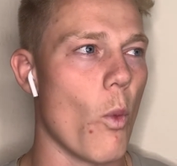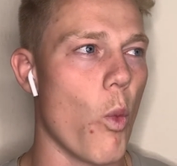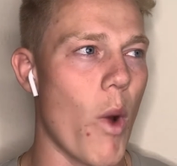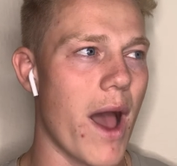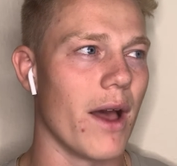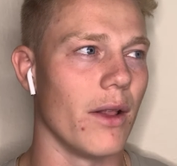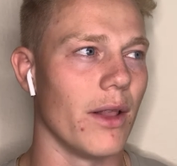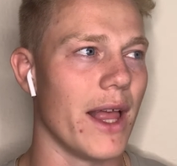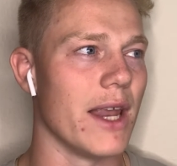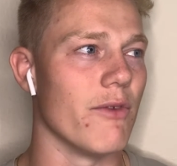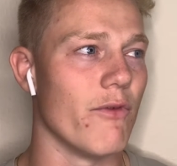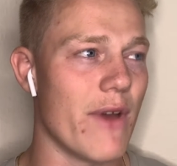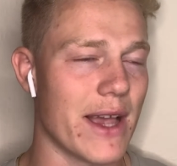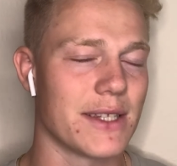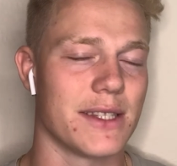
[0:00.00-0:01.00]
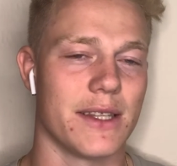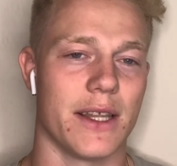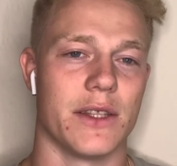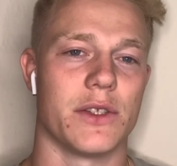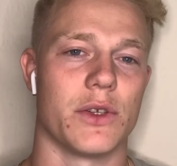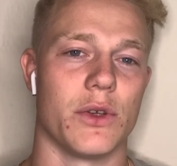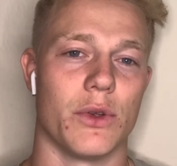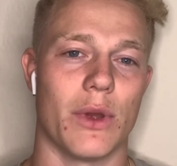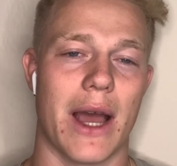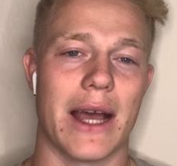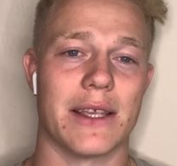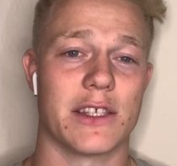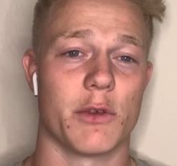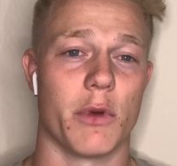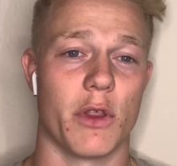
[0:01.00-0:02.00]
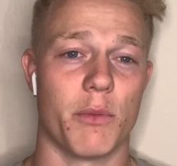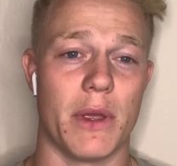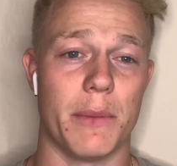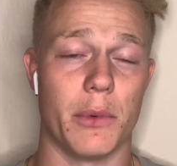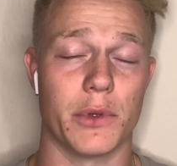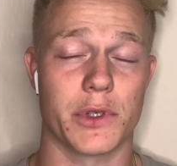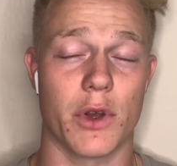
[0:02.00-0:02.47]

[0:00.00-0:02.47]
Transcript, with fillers: well invested into as some other people.